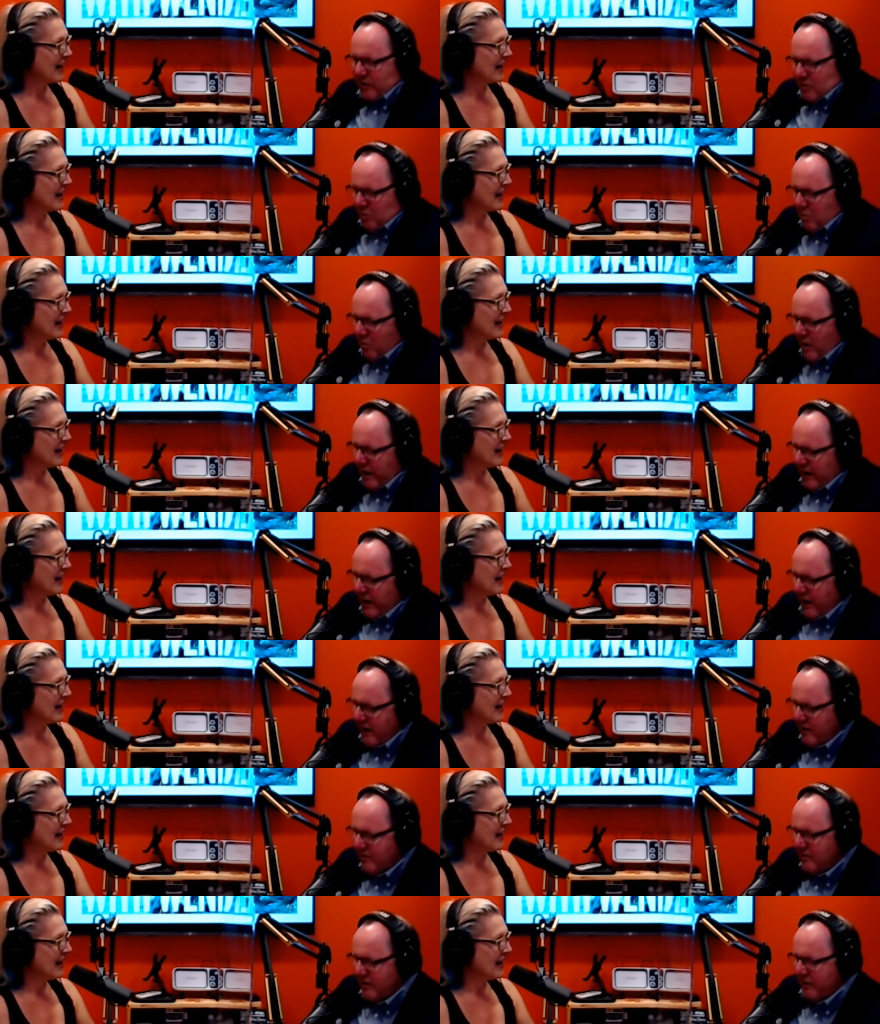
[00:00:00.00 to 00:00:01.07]

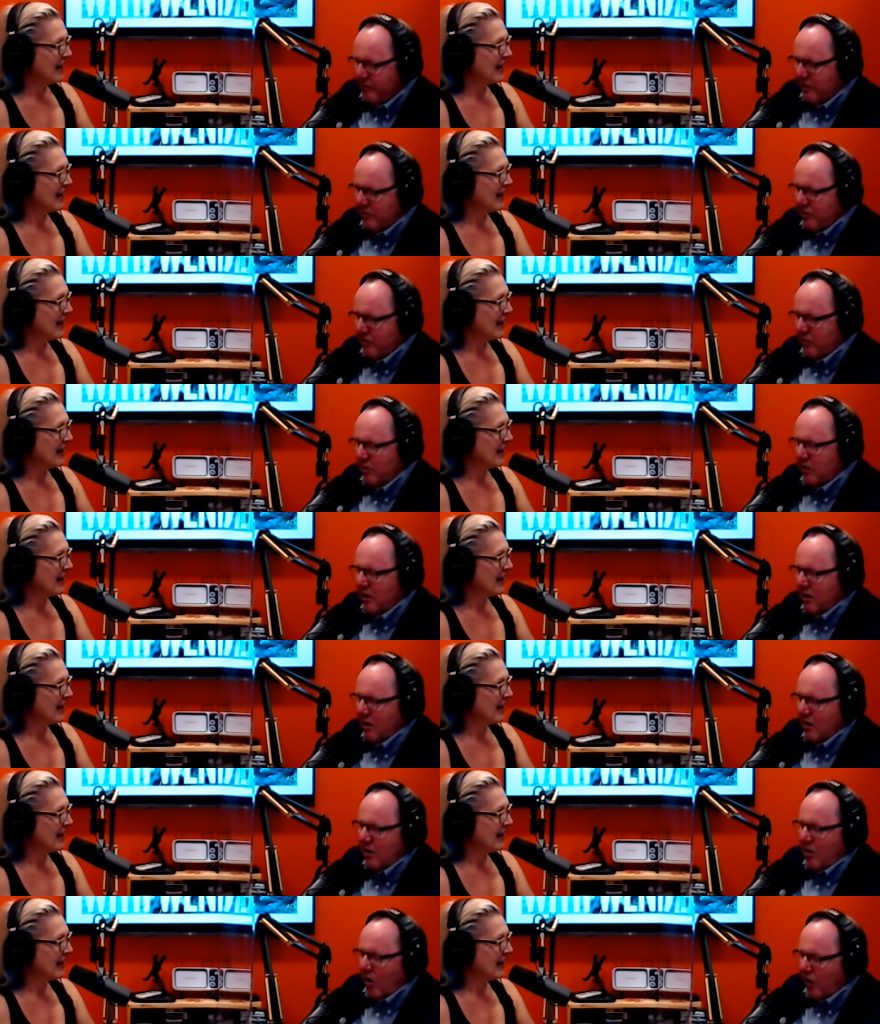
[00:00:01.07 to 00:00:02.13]
Speaker 1: 1872.
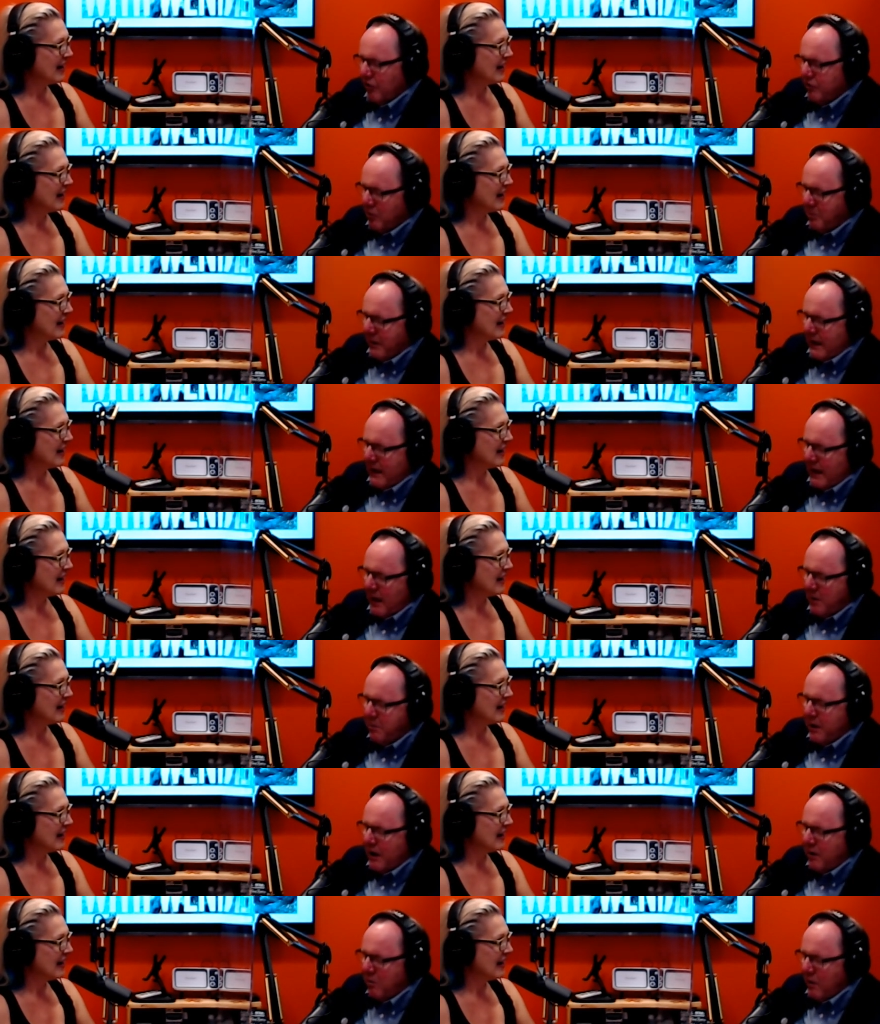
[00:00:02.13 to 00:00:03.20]
Also, my
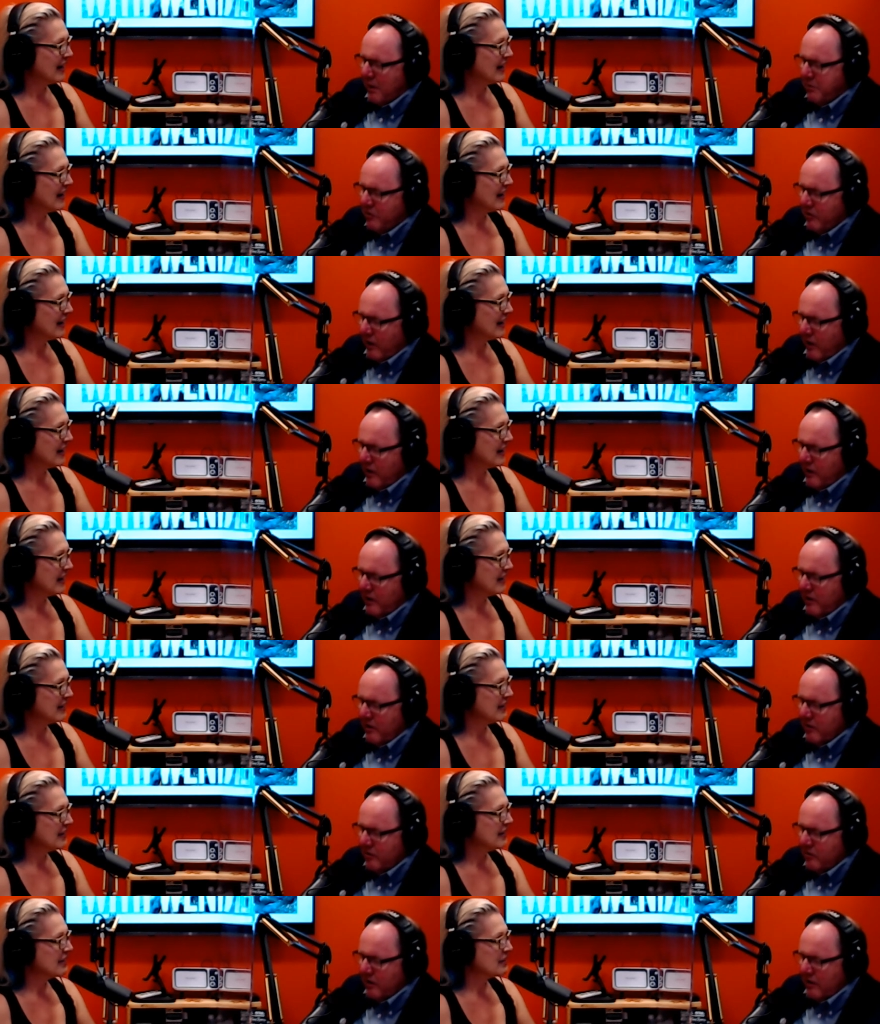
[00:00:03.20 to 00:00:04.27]
campaign website
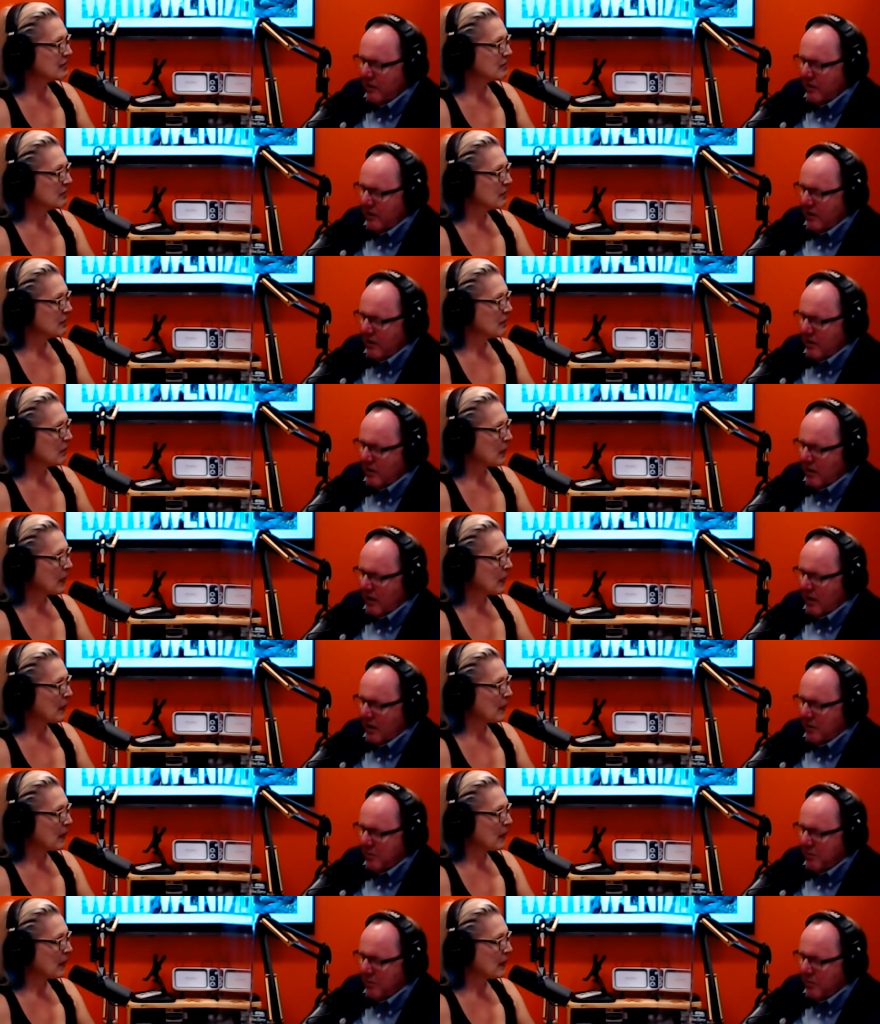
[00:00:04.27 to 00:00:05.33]
is
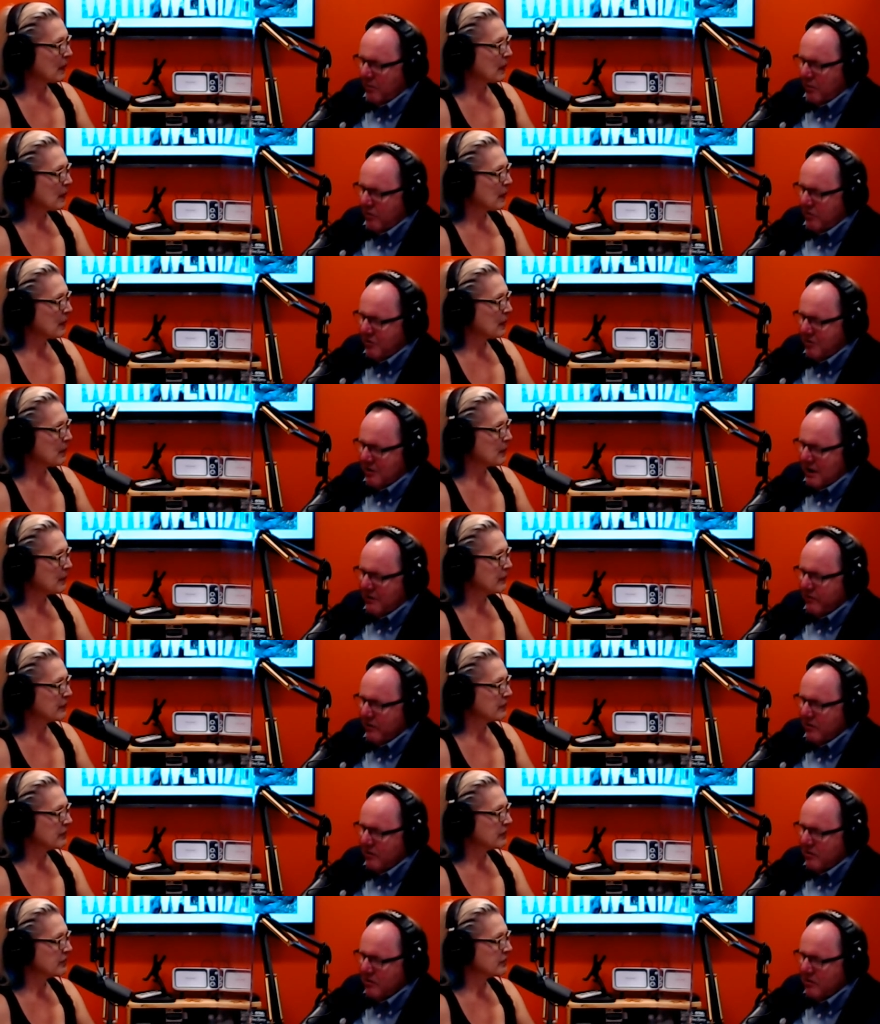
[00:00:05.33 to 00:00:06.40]
um,
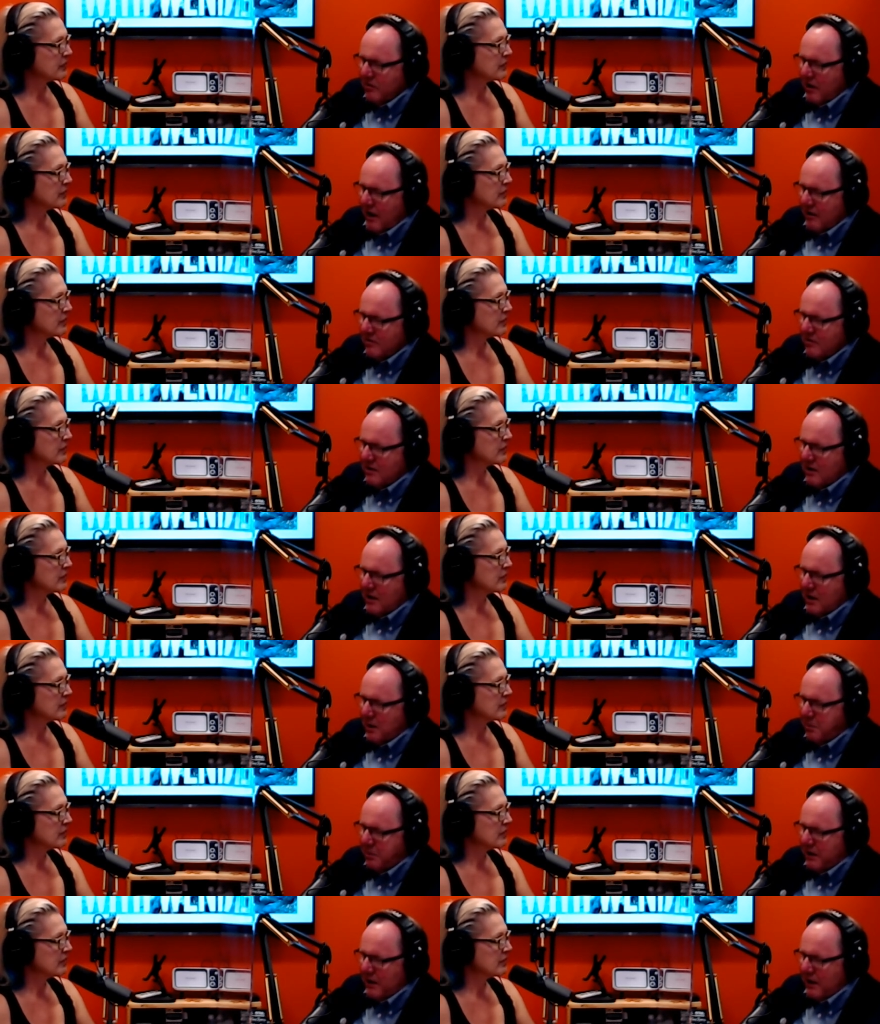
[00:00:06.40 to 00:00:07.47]
Stephens, S T E
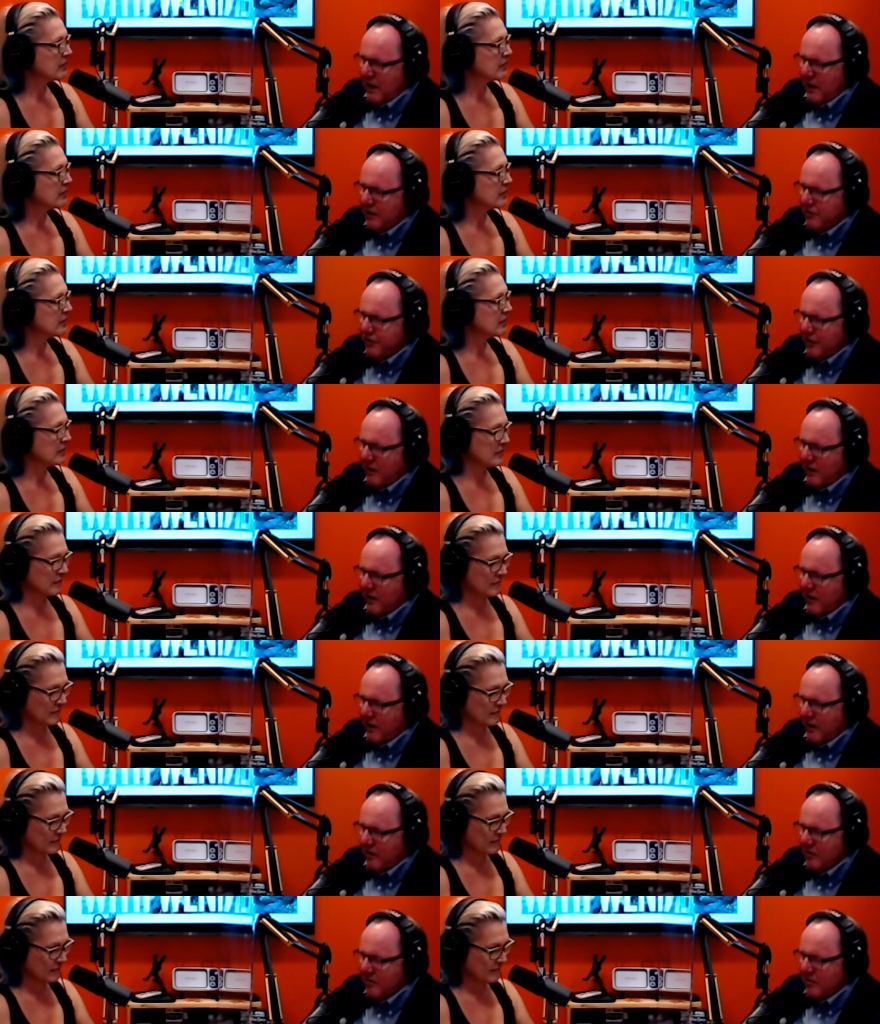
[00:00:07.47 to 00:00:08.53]
P H E N
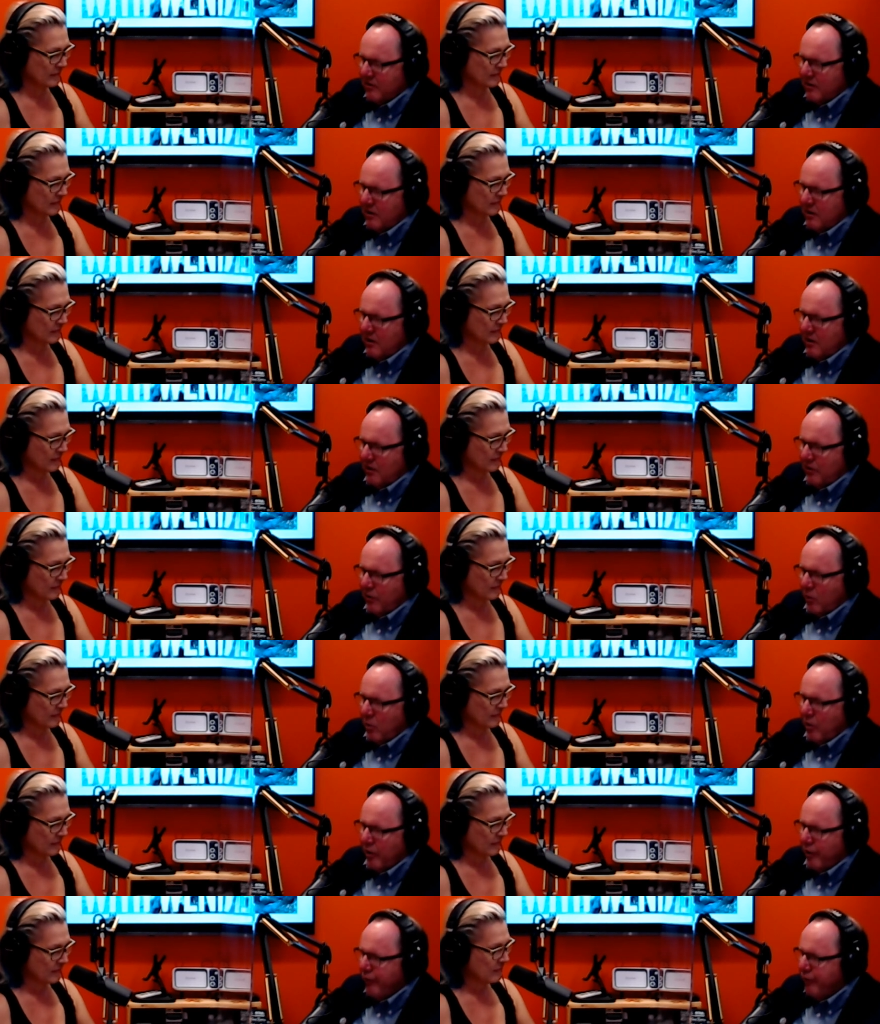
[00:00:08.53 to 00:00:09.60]
S, the
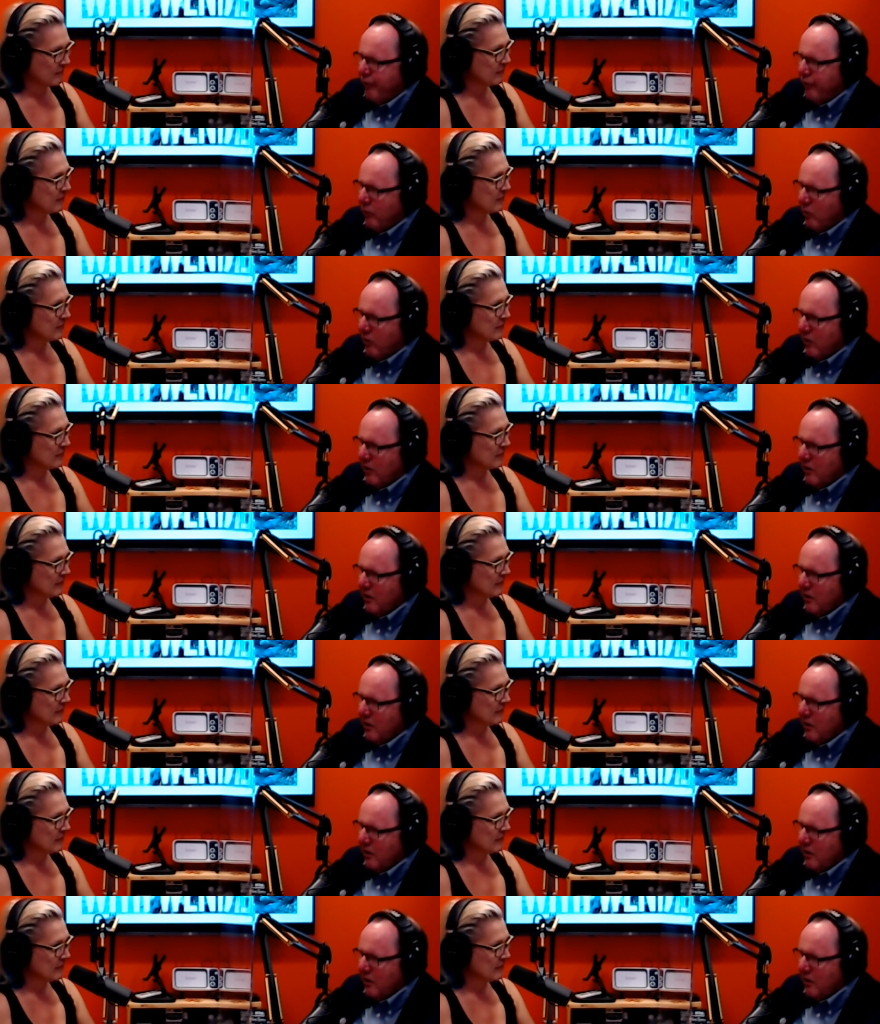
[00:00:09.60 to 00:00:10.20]
word for,